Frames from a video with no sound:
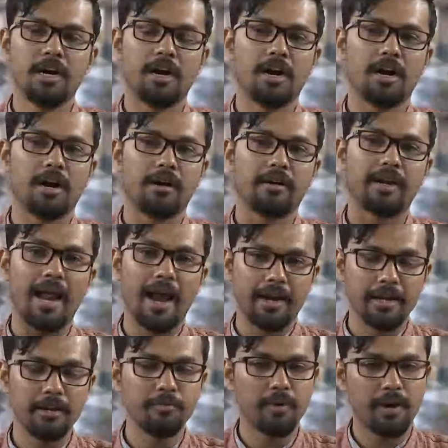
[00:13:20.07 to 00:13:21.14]

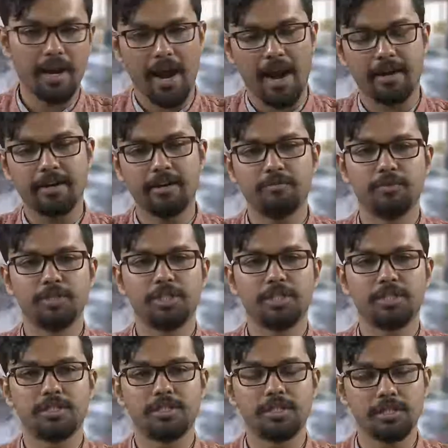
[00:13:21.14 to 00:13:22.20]
cladding were added which
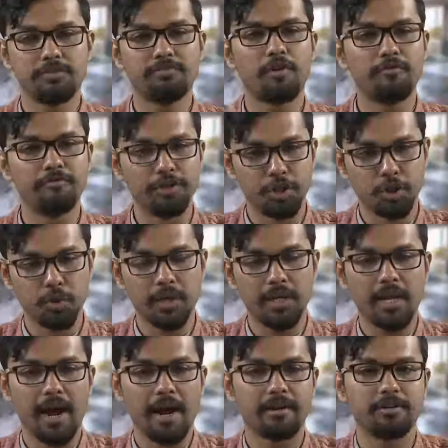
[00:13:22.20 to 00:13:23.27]
is just for
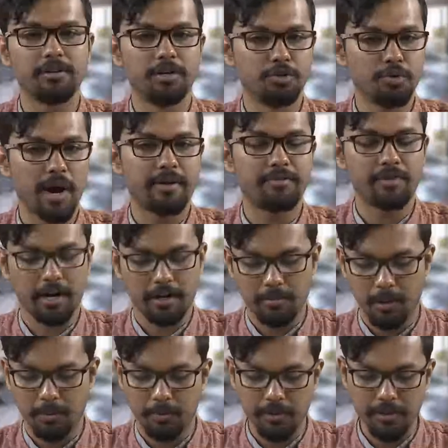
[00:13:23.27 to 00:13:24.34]
visual and to attract
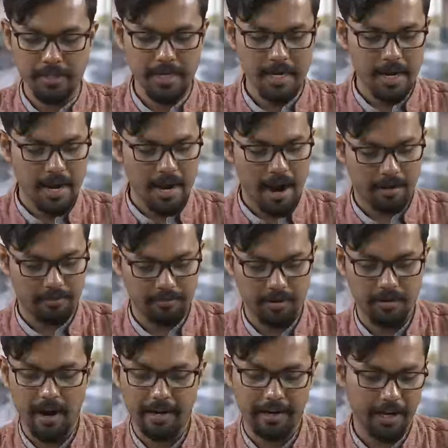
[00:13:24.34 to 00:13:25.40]
people's at,
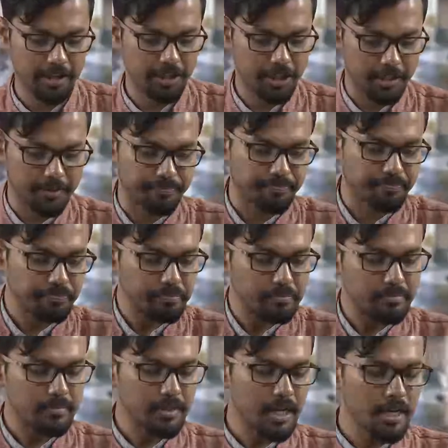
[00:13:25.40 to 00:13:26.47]
attention
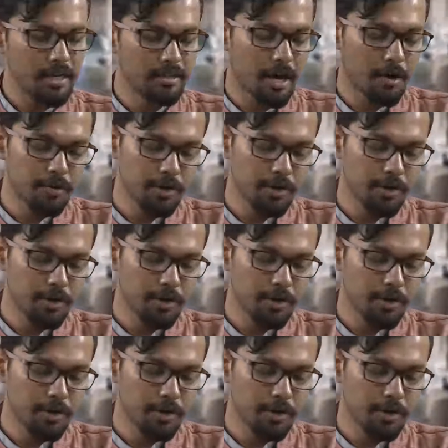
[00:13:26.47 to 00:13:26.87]
now